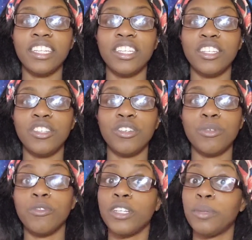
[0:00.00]

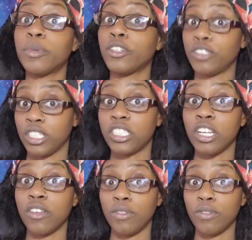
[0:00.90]
and you don't really burn
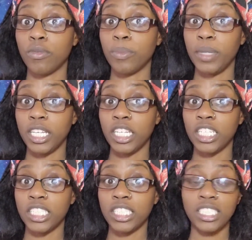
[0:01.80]
yourself
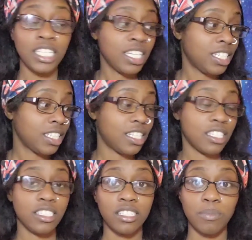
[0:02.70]
because
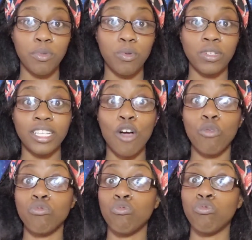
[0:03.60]
this
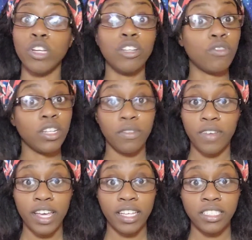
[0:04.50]
pours out really,
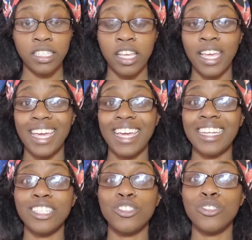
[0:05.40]
really fast
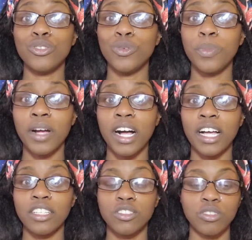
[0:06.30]
and it's super
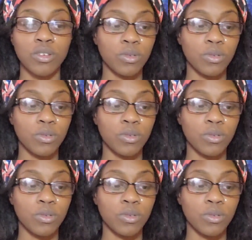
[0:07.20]
hot.